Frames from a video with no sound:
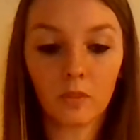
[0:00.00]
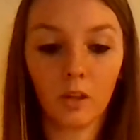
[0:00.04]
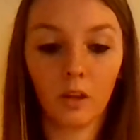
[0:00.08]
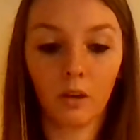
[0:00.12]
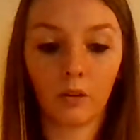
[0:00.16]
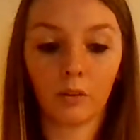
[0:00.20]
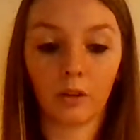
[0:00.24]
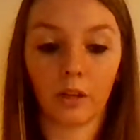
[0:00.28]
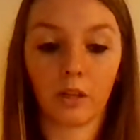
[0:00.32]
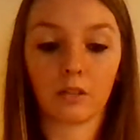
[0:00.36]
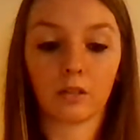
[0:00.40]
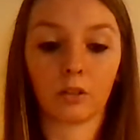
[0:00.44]

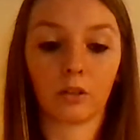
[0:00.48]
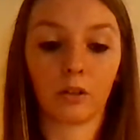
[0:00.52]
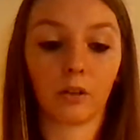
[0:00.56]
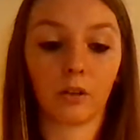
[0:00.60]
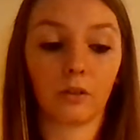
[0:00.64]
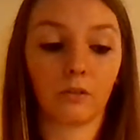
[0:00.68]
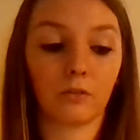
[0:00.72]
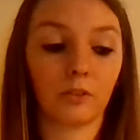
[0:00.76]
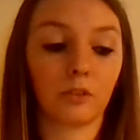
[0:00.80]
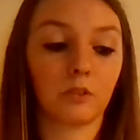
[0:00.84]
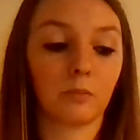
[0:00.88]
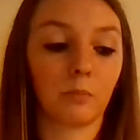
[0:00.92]
Okay, so your
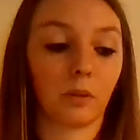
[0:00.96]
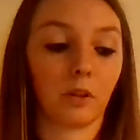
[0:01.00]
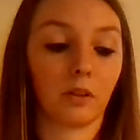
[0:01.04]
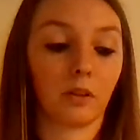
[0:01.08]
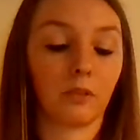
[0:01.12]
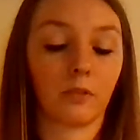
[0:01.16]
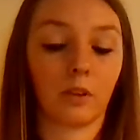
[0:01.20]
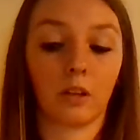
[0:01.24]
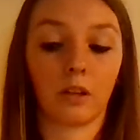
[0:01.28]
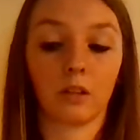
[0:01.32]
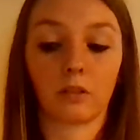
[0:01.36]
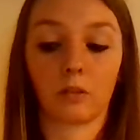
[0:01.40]
first
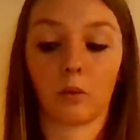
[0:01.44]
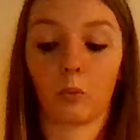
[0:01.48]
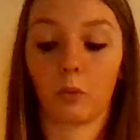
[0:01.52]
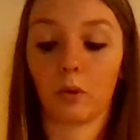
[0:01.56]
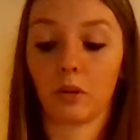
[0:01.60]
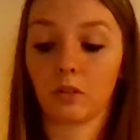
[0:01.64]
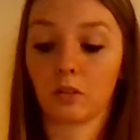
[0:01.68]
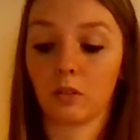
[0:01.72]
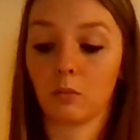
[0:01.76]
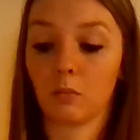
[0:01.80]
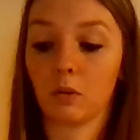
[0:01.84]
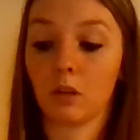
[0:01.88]
benefit is
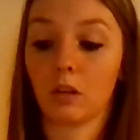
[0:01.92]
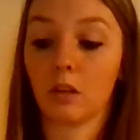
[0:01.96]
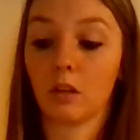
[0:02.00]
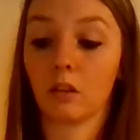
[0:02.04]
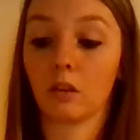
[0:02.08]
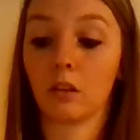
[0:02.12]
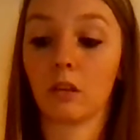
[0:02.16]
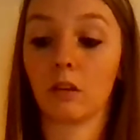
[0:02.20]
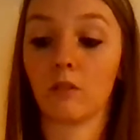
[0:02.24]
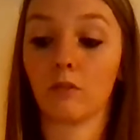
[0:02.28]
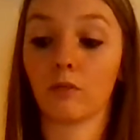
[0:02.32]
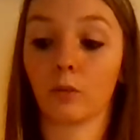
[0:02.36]
going to be
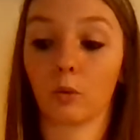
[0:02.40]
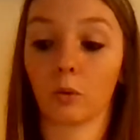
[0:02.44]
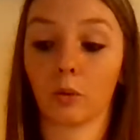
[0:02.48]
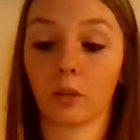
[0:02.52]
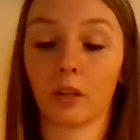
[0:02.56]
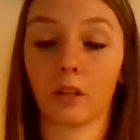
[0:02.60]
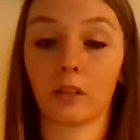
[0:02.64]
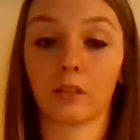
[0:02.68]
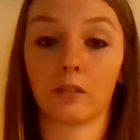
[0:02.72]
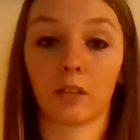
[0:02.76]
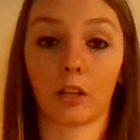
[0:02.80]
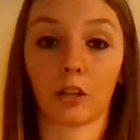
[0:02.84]
the
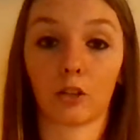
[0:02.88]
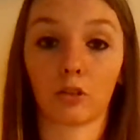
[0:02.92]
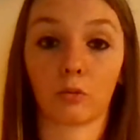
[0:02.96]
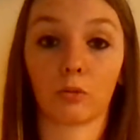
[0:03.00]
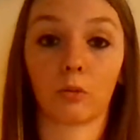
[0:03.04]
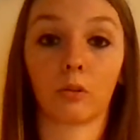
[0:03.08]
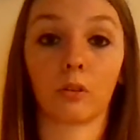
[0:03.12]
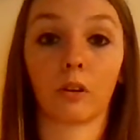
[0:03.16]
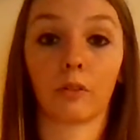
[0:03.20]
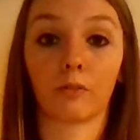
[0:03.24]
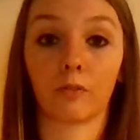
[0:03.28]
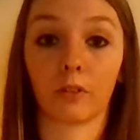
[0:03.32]
Florida
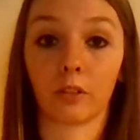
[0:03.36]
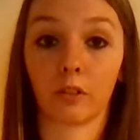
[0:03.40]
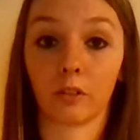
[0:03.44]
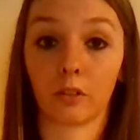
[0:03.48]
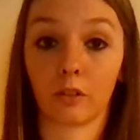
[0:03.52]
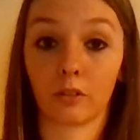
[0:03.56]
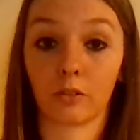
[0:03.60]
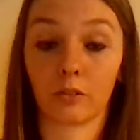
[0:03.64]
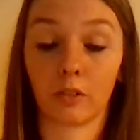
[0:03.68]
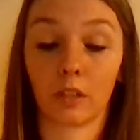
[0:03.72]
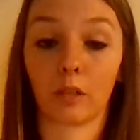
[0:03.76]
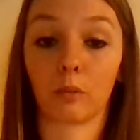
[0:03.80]
Sexual
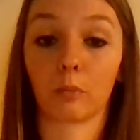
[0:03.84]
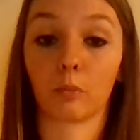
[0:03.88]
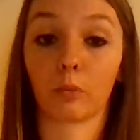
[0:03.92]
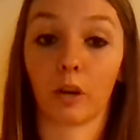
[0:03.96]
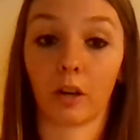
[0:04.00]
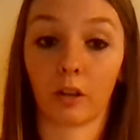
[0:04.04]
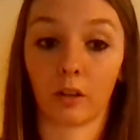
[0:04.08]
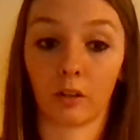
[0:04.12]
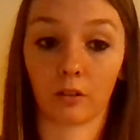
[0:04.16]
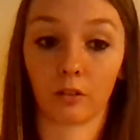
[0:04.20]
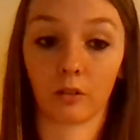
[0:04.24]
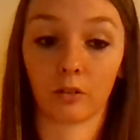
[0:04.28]
Offenders and
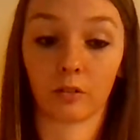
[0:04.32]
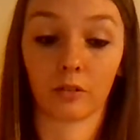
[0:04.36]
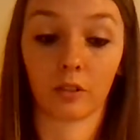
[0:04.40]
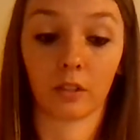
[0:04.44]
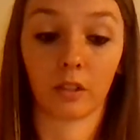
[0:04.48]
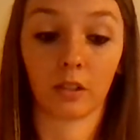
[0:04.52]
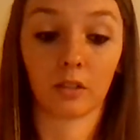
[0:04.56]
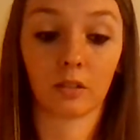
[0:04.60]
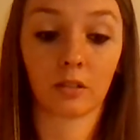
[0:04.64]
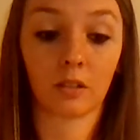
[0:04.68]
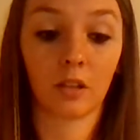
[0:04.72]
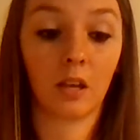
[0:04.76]
Predators
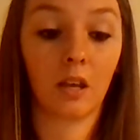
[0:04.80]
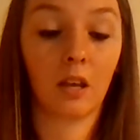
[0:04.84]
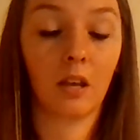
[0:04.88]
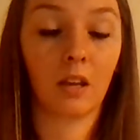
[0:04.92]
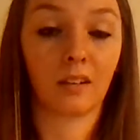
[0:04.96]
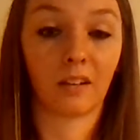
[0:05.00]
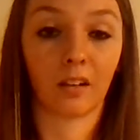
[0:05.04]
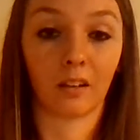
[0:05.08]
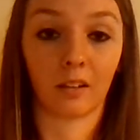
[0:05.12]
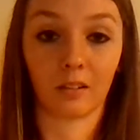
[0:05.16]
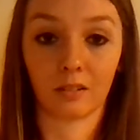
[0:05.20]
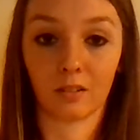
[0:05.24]
List.
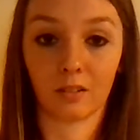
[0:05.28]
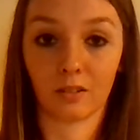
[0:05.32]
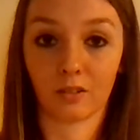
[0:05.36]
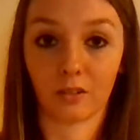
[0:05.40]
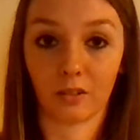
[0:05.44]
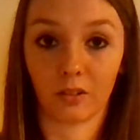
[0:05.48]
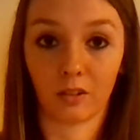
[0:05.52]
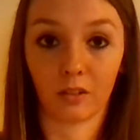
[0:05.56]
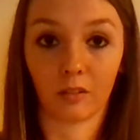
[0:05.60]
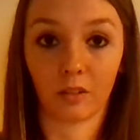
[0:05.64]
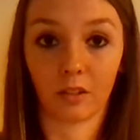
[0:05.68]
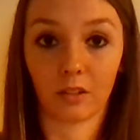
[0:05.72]
Now this is
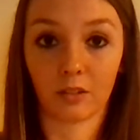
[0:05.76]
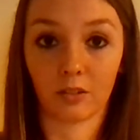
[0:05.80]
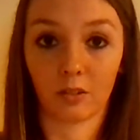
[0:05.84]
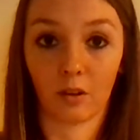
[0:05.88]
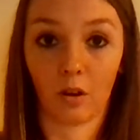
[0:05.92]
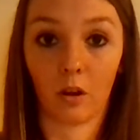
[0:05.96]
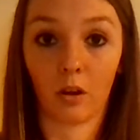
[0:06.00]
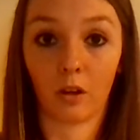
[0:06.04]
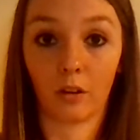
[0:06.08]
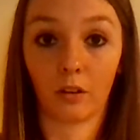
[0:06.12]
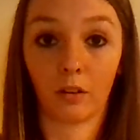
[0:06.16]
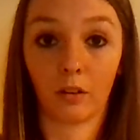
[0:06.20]
going to list
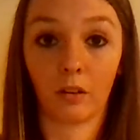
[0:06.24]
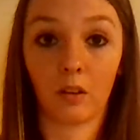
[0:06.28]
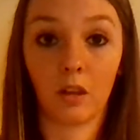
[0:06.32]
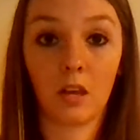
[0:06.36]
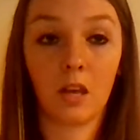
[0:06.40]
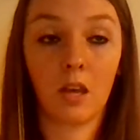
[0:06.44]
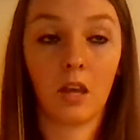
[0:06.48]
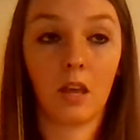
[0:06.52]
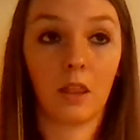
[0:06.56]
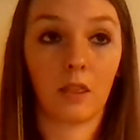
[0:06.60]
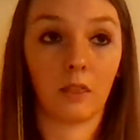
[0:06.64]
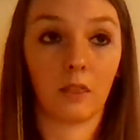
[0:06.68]
all
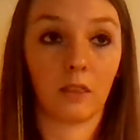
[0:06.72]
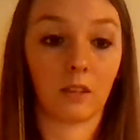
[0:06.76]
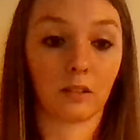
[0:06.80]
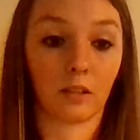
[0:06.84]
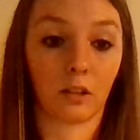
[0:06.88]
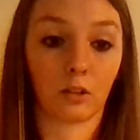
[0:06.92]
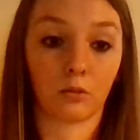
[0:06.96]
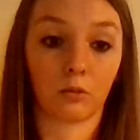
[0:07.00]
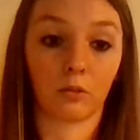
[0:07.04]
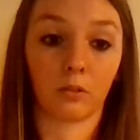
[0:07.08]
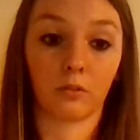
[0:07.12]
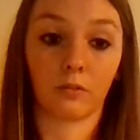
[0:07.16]
the
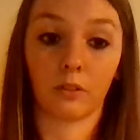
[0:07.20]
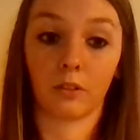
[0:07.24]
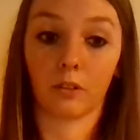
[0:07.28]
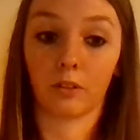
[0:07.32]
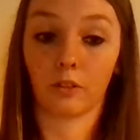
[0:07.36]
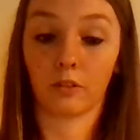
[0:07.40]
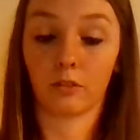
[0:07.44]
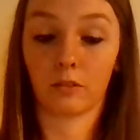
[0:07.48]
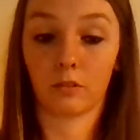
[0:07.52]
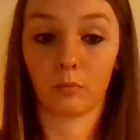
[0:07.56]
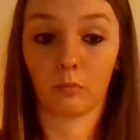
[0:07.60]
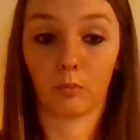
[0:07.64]
sexual
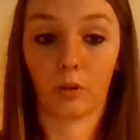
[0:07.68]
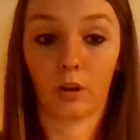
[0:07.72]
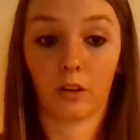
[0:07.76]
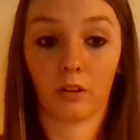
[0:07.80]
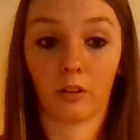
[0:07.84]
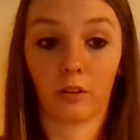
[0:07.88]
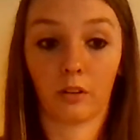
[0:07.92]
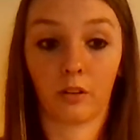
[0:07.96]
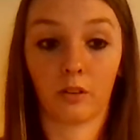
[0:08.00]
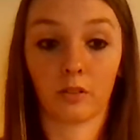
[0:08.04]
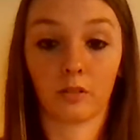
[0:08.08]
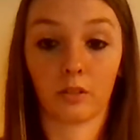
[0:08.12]
offenders and
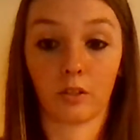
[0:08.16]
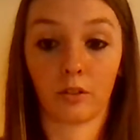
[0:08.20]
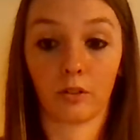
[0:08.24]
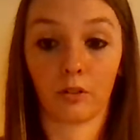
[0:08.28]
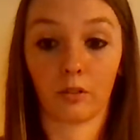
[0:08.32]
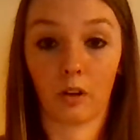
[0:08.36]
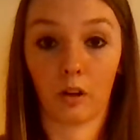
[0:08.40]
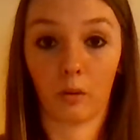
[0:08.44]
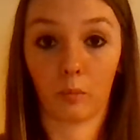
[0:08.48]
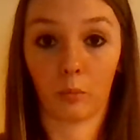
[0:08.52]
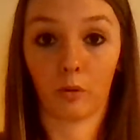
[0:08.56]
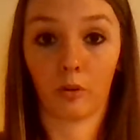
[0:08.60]
predators in your
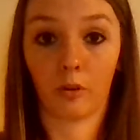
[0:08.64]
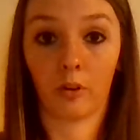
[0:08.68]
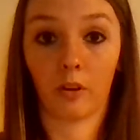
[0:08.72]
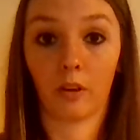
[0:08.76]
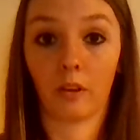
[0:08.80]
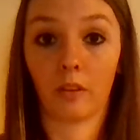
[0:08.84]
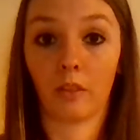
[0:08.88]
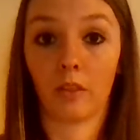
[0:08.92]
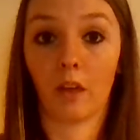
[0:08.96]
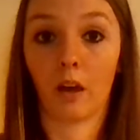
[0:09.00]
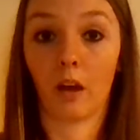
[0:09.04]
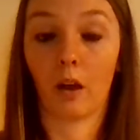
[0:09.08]

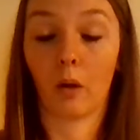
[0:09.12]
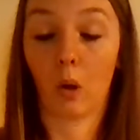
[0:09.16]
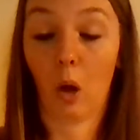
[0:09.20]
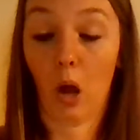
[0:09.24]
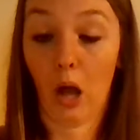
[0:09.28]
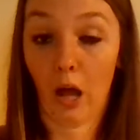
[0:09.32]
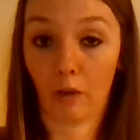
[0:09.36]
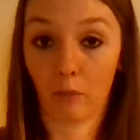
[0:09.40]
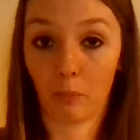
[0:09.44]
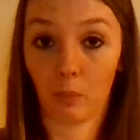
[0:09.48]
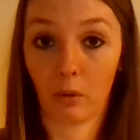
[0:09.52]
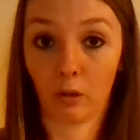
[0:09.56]
neighborhood that
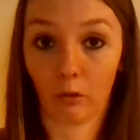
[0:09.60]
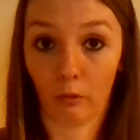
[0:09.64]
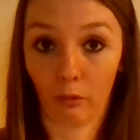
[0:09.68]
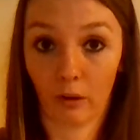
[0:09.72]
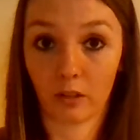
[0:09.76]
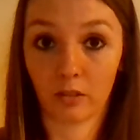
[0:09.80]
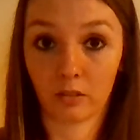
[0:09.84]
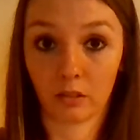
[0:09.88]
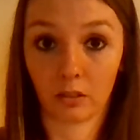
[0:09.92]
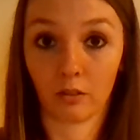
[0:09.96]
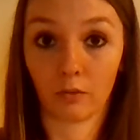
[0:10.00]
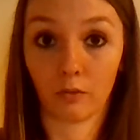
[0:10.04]
have been
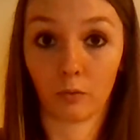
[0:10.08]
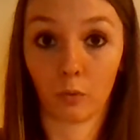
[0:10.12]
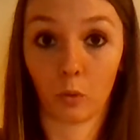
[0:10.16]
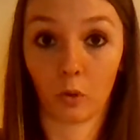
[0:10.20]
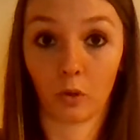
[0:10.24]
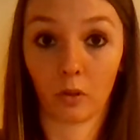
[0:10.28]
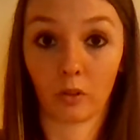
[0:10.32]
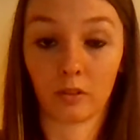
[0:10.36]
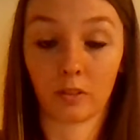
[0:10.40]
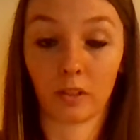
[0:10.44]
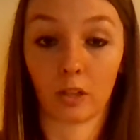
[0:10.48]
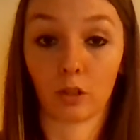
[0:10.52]
arrested
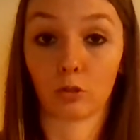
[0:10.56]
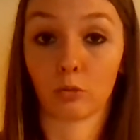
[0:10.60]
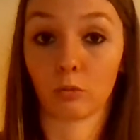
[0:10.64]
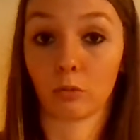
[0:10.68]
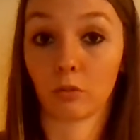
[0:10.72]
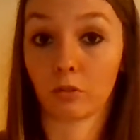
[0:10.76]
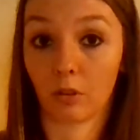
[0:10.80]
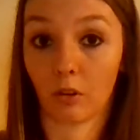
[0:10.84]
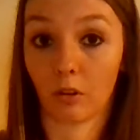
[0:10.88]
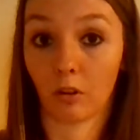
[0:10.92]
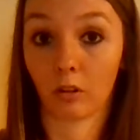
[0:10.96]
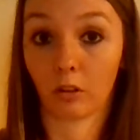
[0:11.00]
for sexual
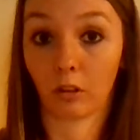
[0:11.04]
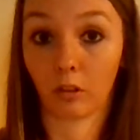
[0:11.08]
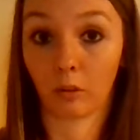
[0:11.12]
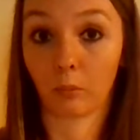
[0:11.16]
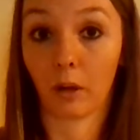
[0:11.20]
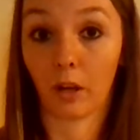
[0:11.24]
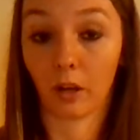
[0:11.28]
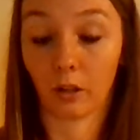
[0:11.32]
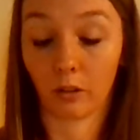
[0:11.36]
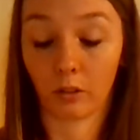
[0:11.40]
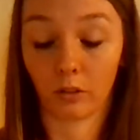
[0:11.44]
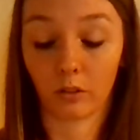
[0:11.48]
assault on
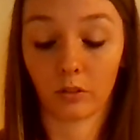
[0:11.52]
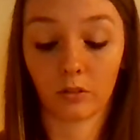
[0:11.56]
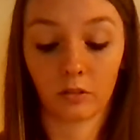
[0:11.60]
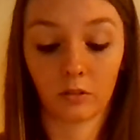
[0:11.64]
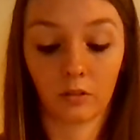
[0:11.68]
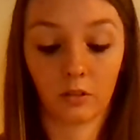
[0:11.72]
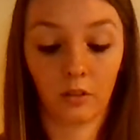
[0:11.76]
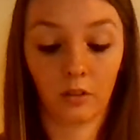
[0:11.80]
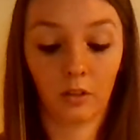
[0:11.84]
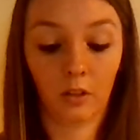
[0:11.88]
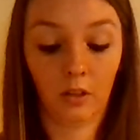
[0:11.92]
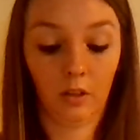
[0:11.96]

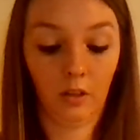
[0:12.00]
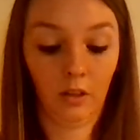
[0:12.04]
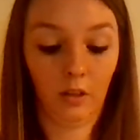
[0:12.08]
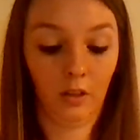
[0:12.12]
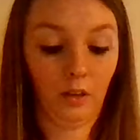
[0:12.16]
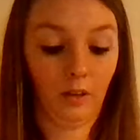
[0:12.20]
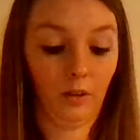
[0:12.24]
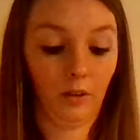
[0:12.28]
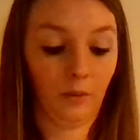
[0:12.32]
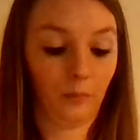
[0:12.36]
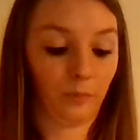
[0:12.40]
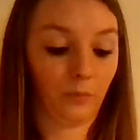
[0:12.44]
minors.
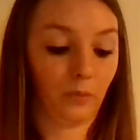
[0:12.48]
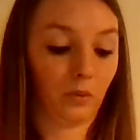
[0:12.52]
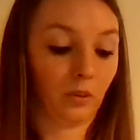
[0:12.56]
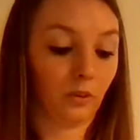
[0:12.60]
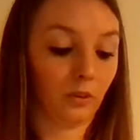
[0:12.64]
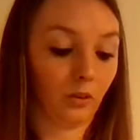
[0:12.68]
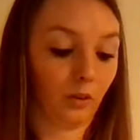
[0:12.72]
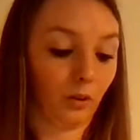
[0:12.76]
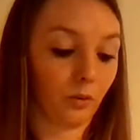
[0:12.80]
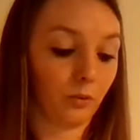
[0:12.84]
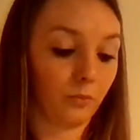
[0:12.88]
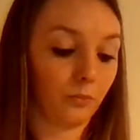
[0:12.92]

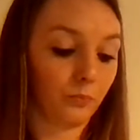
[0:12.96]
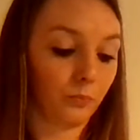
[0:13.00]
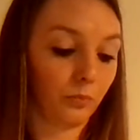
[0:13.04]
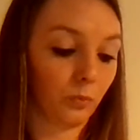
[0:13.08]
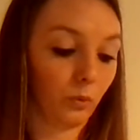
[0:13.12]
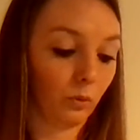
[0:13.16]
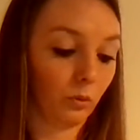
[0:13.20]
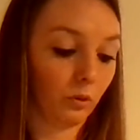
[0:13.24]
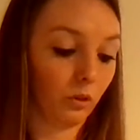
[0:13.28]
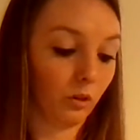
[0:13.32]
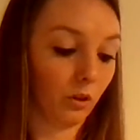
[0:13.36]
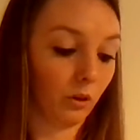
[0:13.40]
So
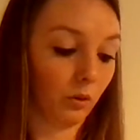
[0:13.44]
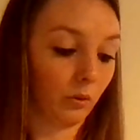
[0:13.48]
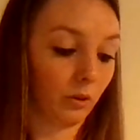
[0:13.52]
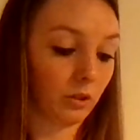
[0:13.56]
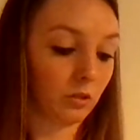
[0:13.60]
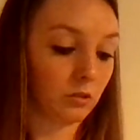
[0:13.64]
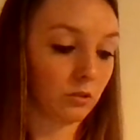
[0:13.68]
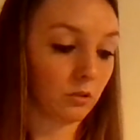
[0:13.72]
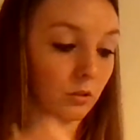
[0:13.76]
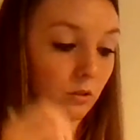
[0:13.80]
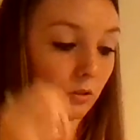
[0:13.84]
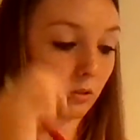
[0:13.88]
you're going
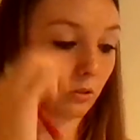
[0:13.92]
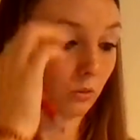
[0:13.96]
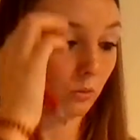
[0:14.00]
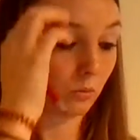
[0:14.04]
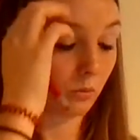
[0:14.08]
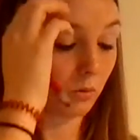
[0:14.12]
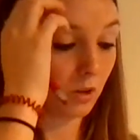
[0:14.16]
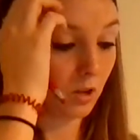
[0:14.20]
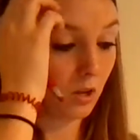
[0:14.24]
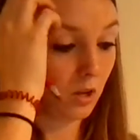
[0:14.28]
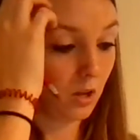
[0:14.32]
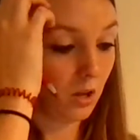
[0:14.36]
to